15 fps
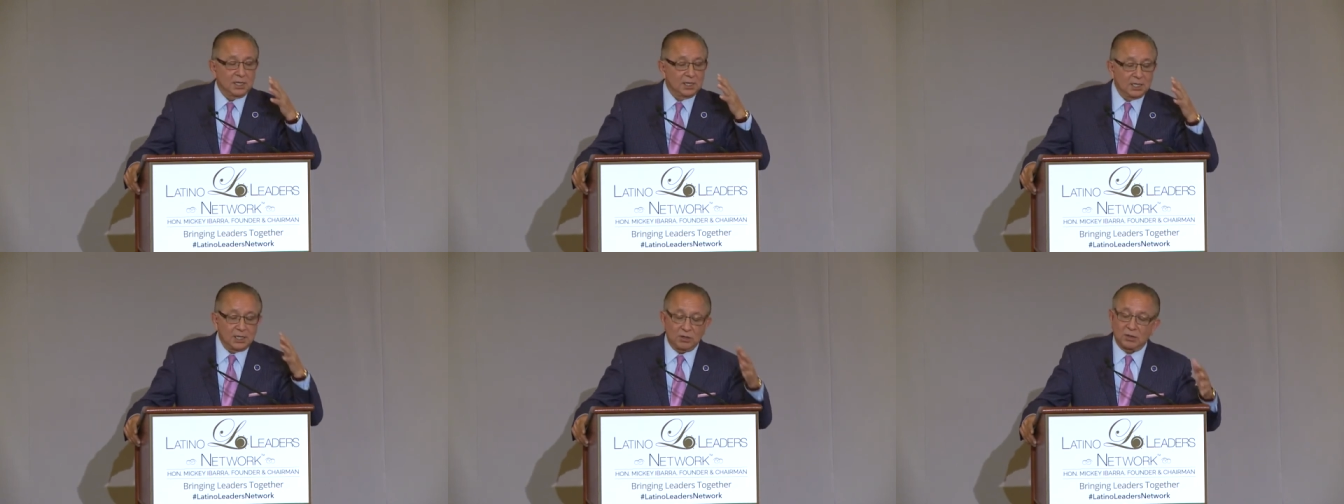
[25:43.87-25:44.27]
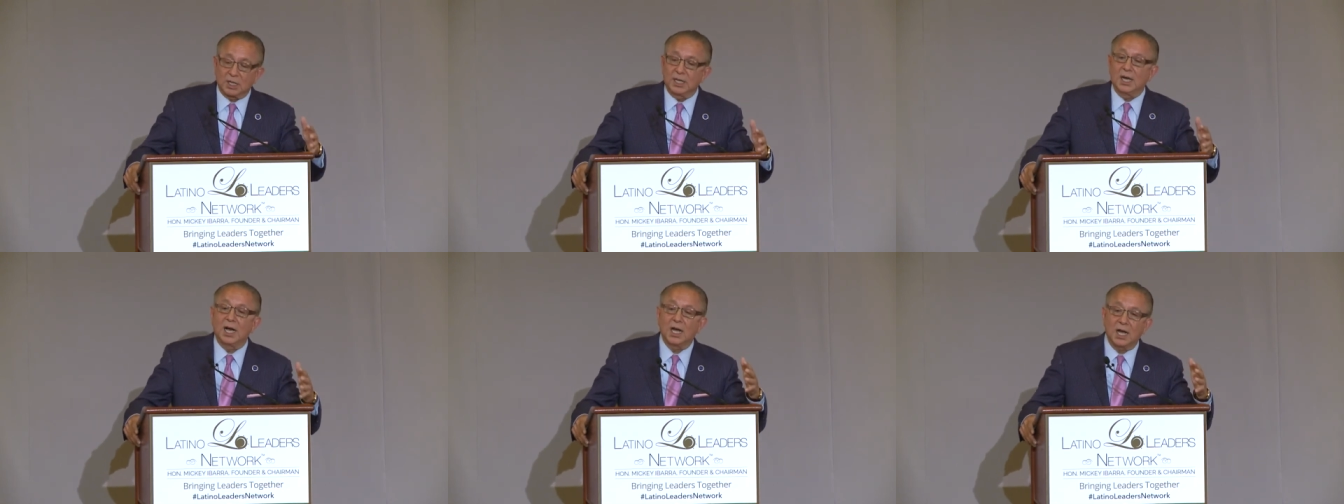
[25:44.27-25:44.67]

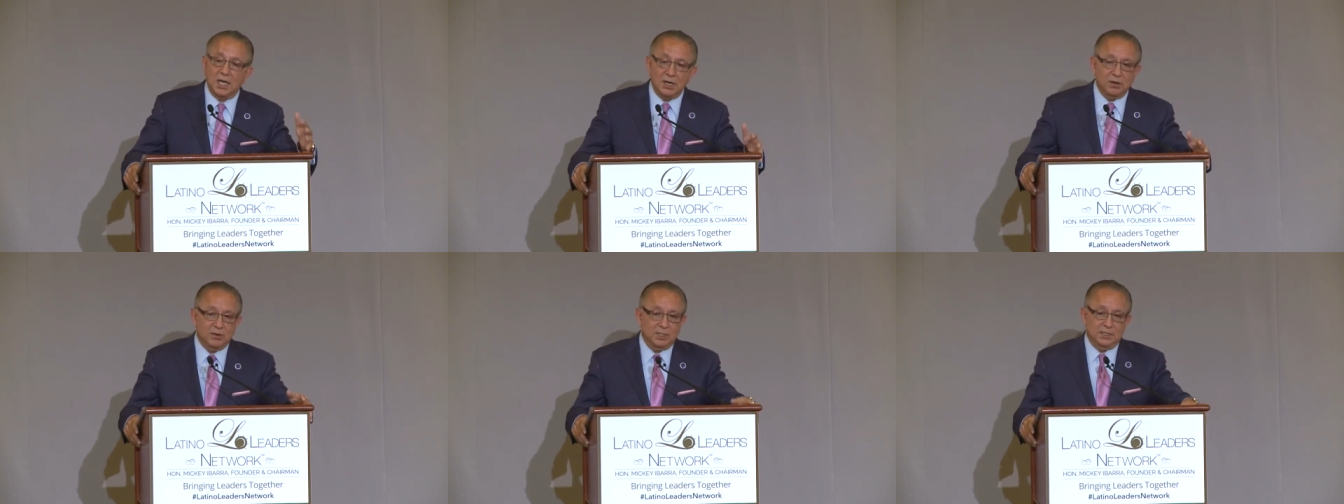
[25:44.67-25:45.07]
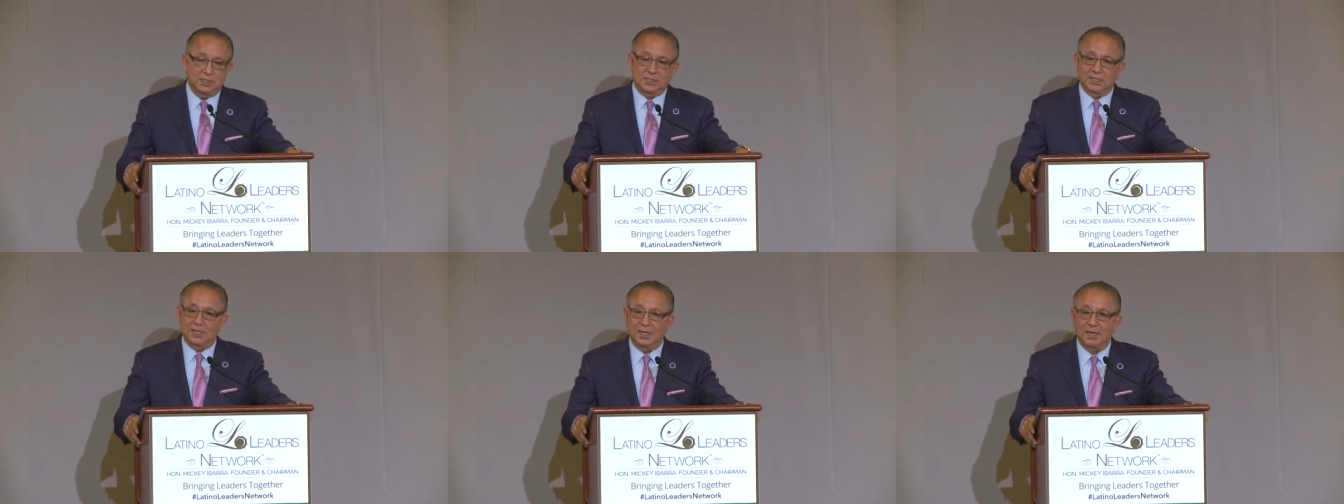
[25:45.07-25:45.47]
literally
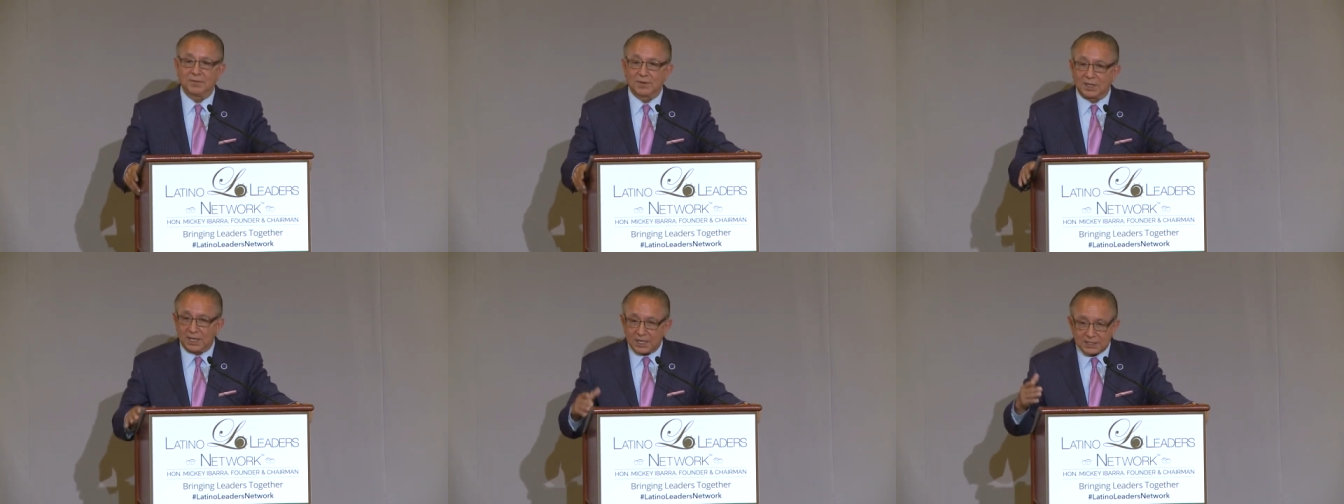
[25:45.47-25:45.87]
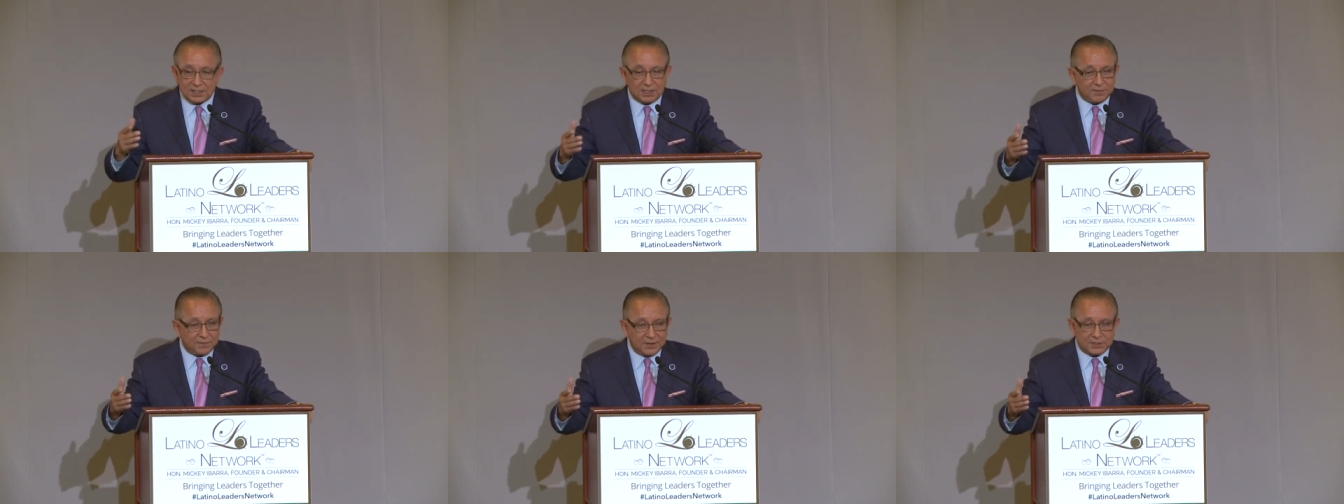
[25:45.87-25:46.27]
hundreds of
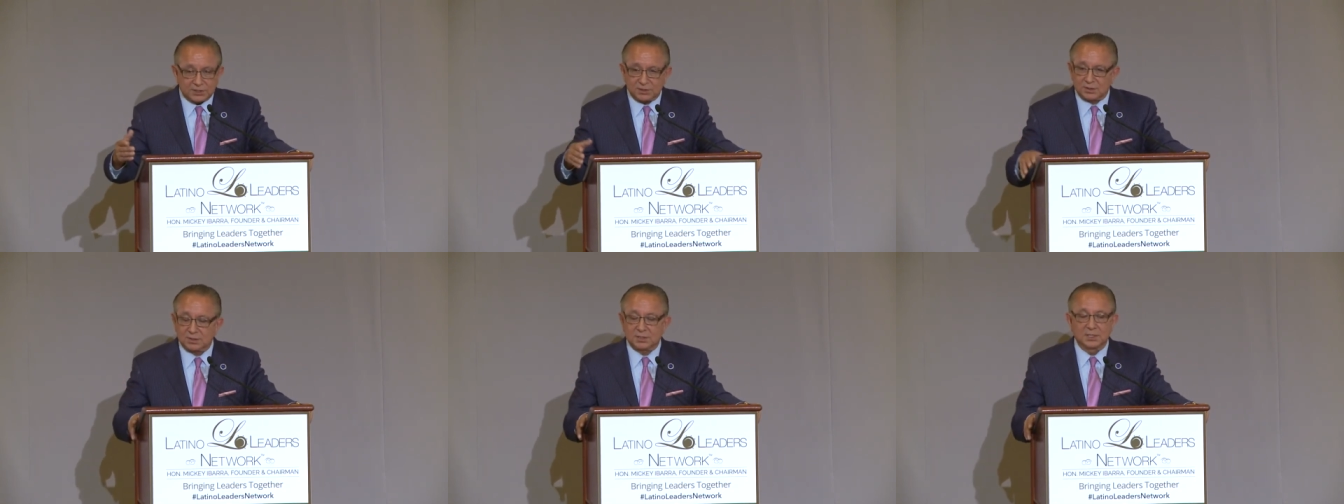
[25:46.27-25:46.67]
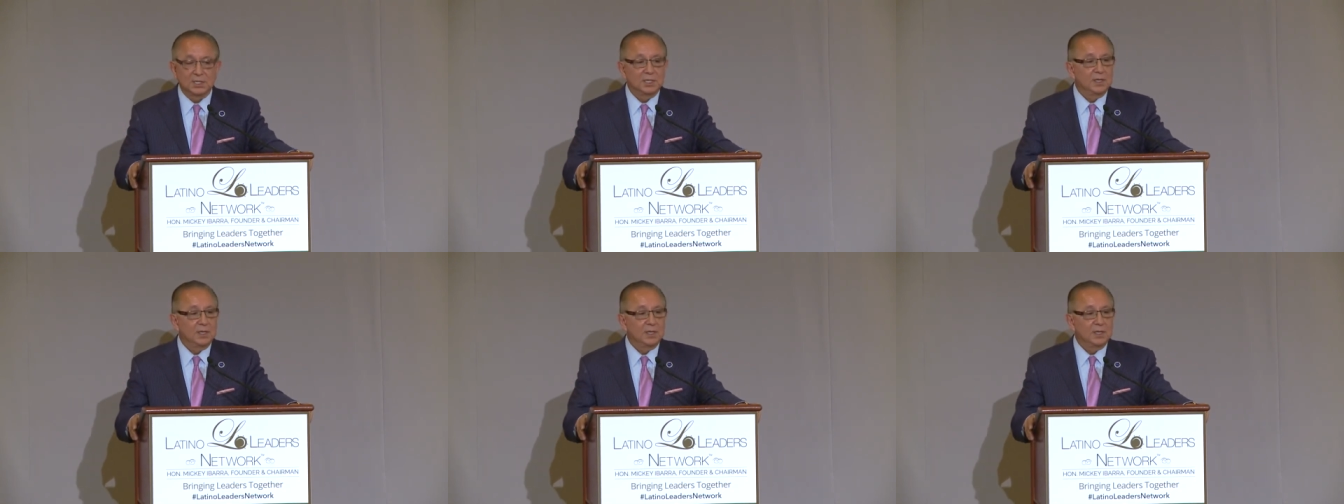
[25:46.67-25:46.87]
elected officials,